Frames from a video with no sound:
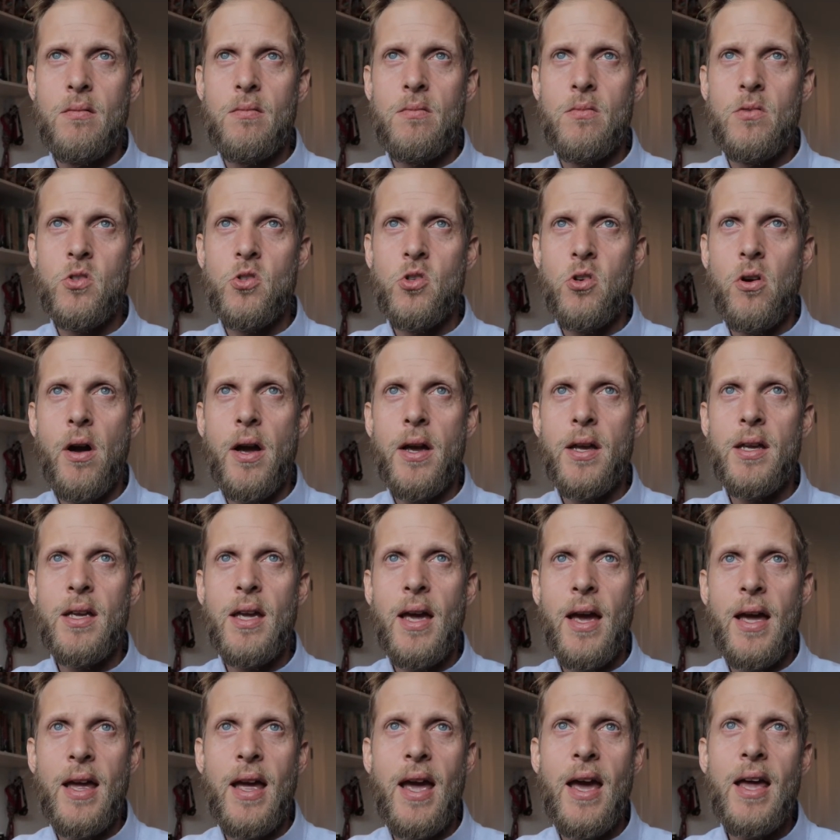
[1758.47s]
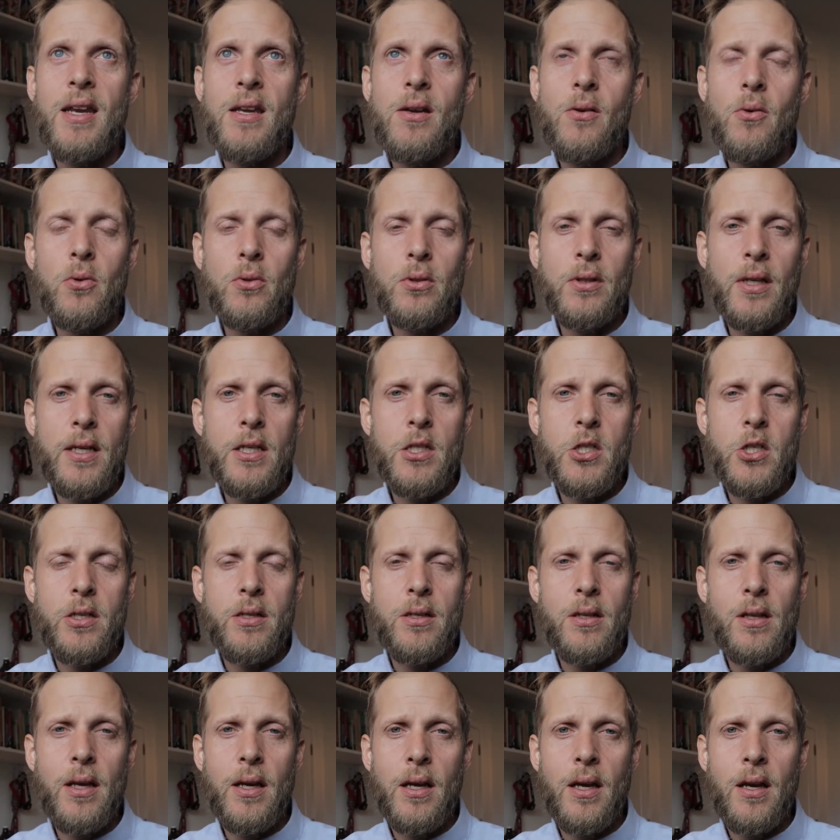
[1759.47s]
try and get any old agent.
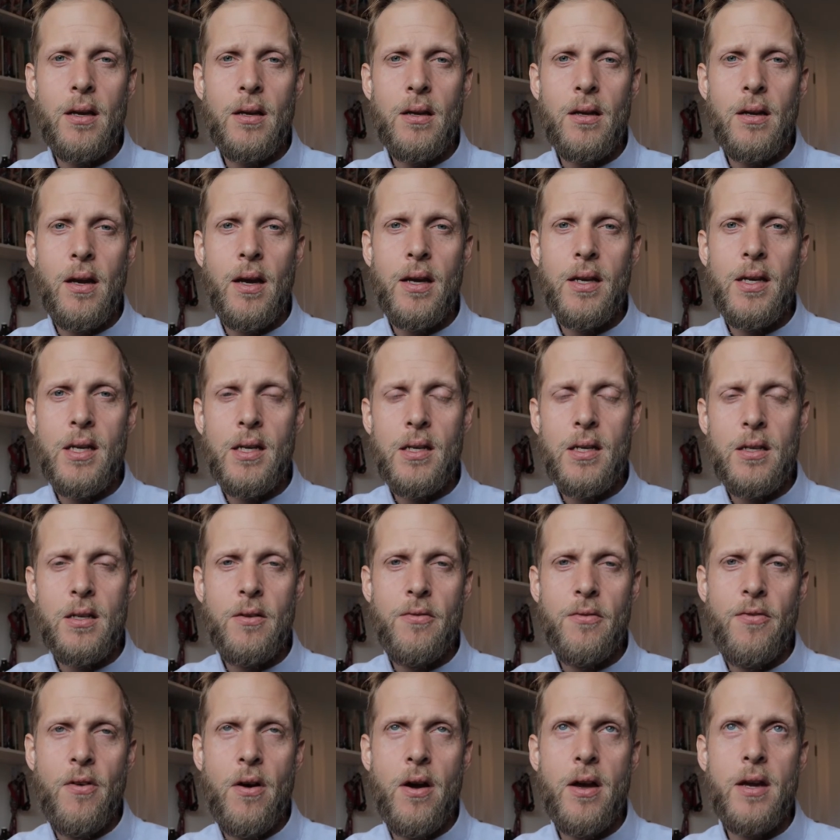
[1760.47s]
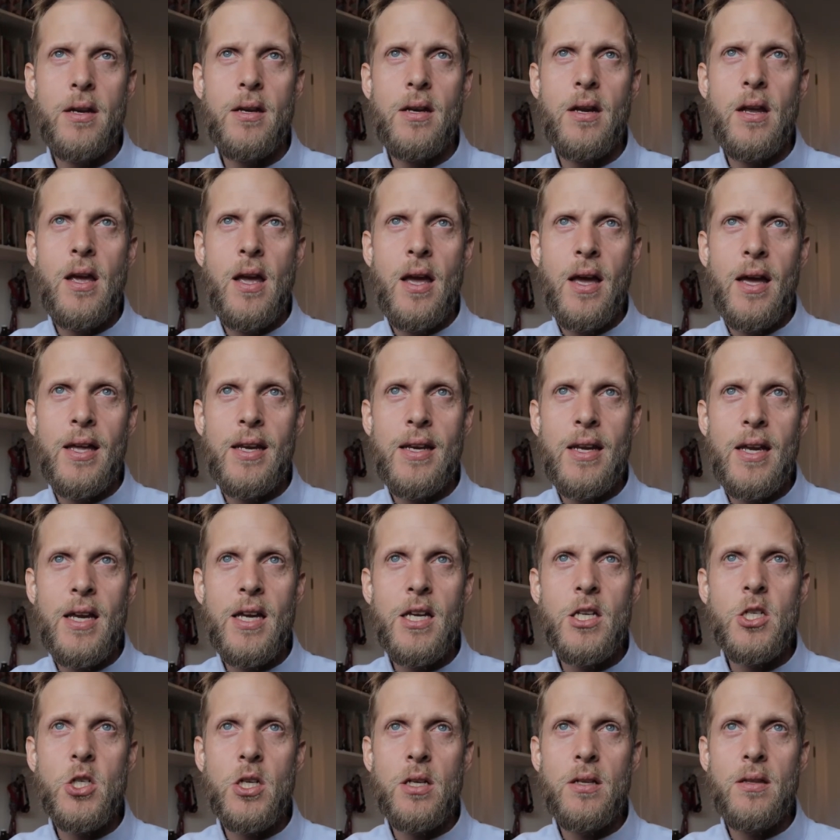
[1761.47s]
Like, I needed to find an
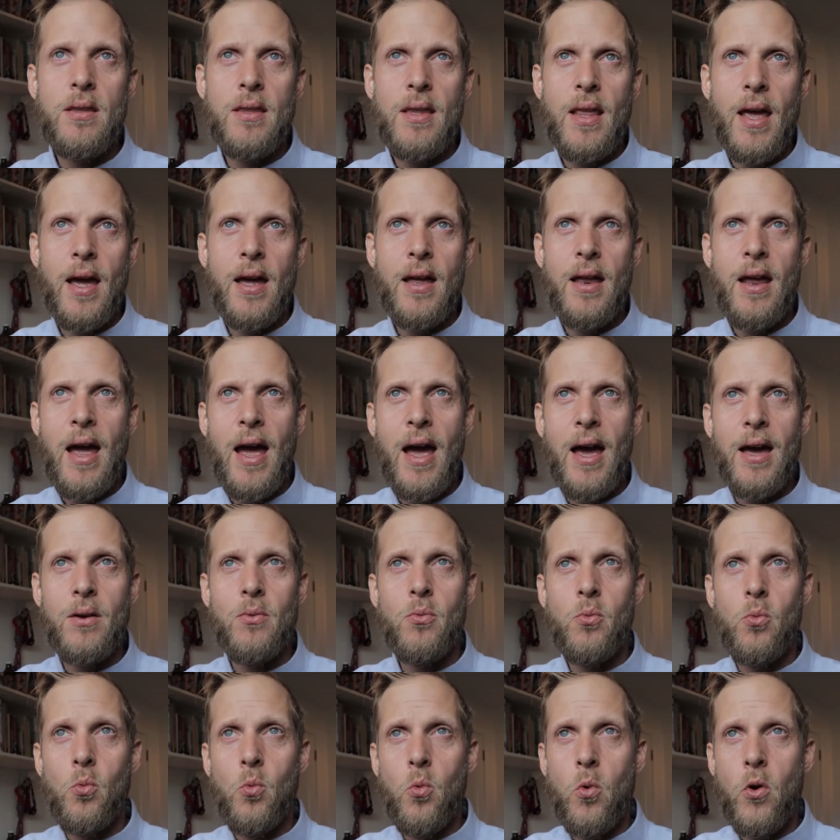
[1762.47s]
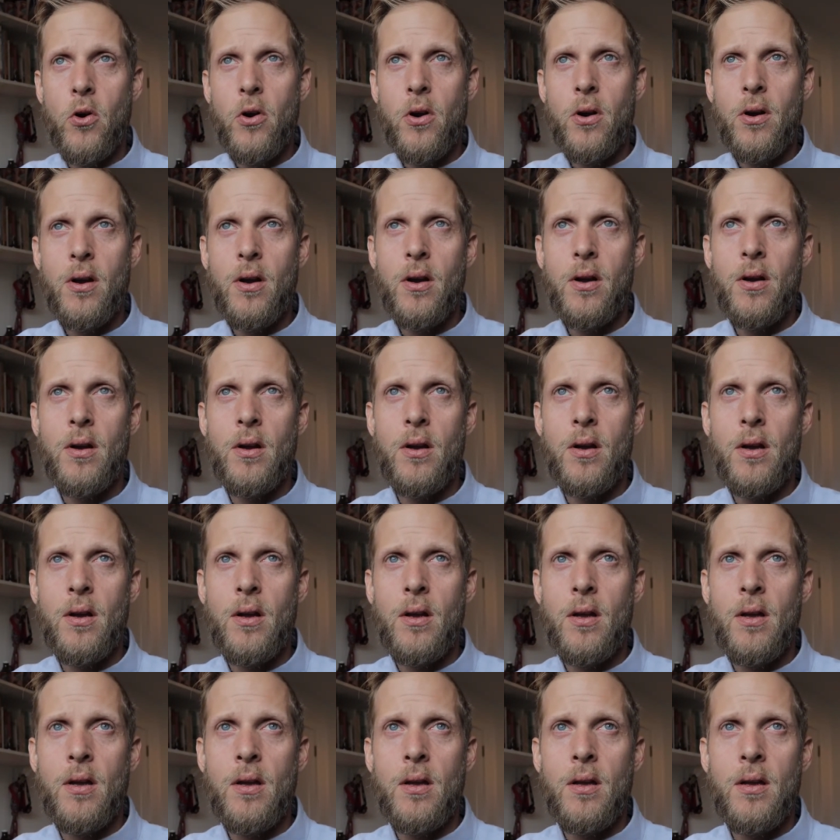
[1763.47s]
agent that had work
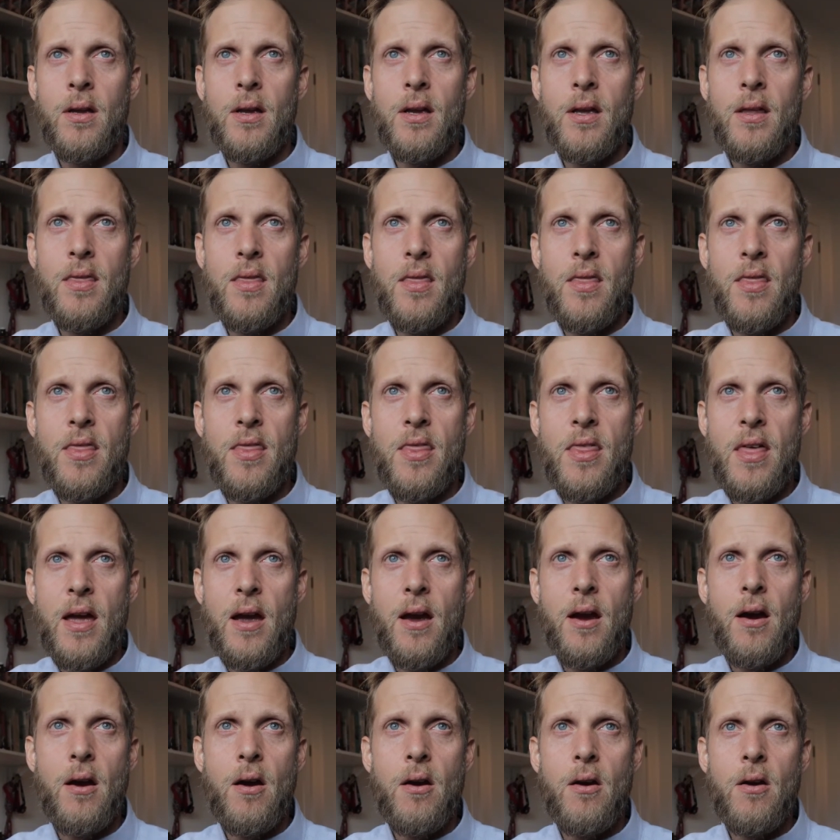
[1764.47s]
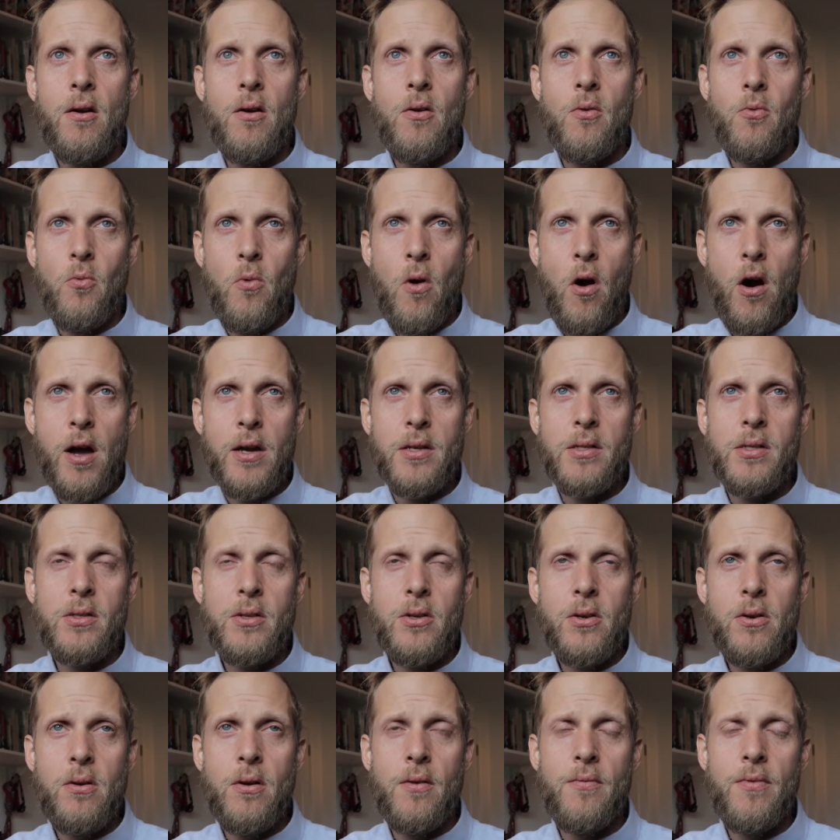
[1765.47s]
in their
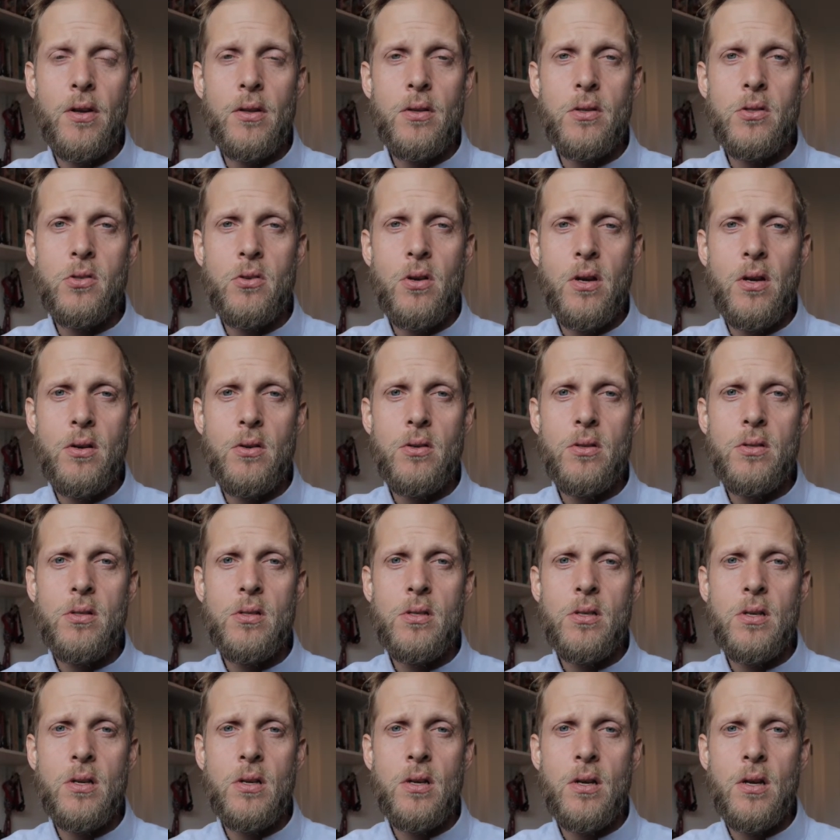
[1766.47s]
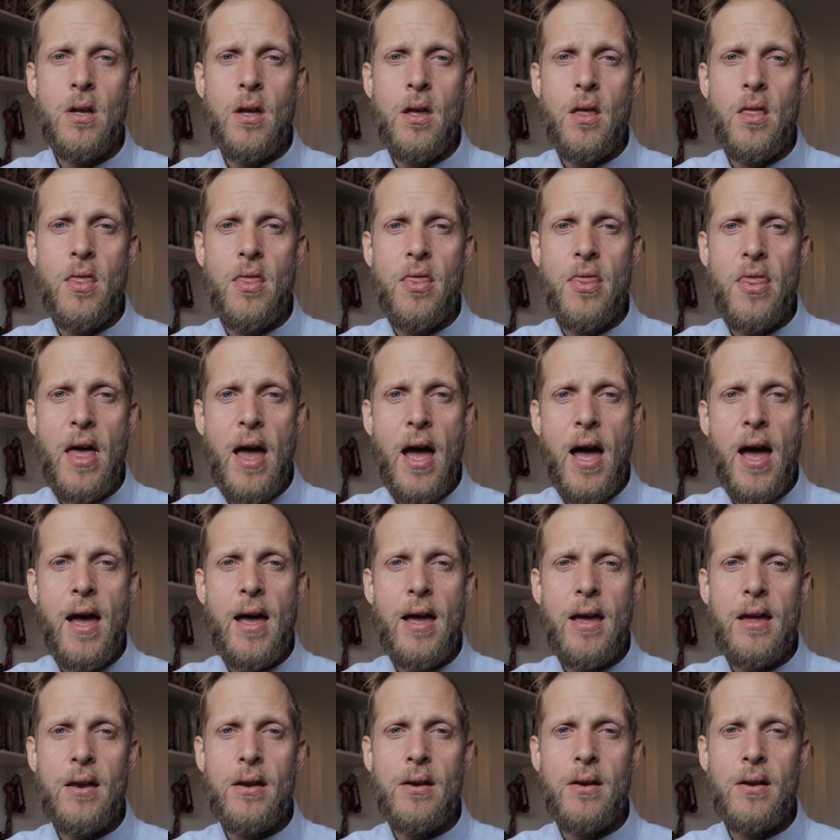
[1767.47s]
roster of illustrators
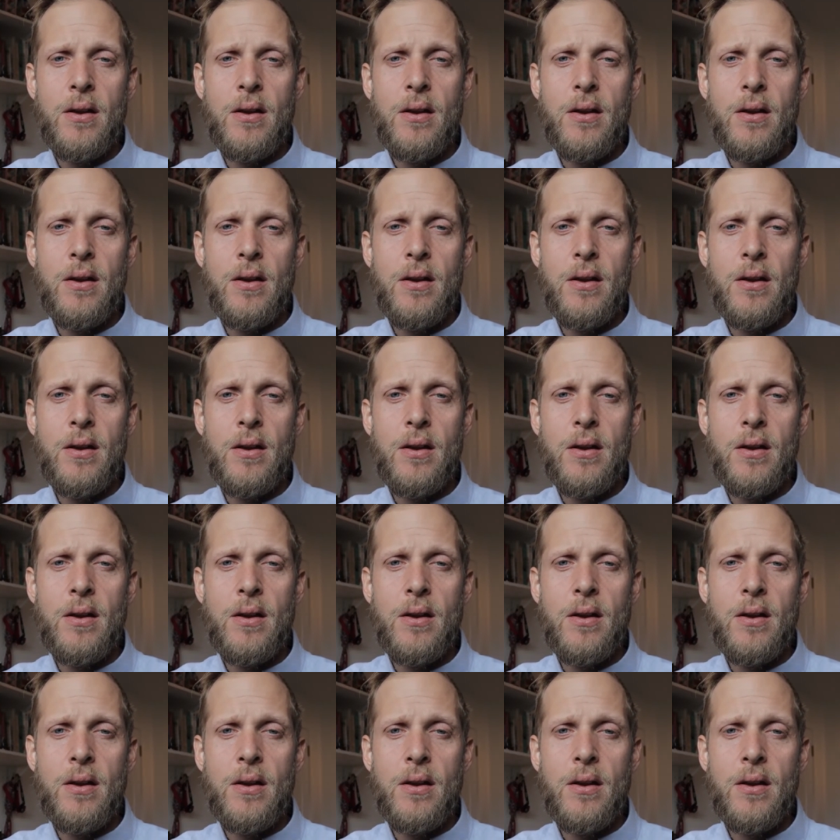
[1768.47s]
that